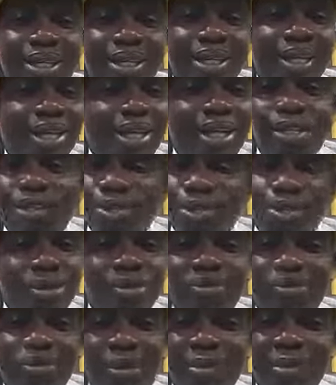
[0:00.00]
is
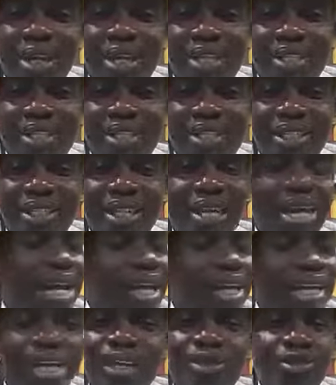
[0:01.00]
good for men.
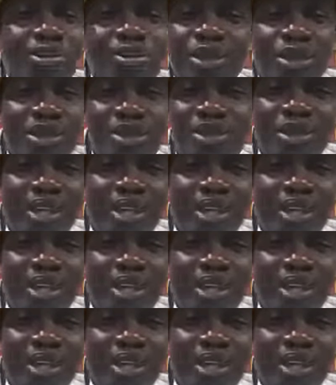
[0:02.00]
Allow them to enjoy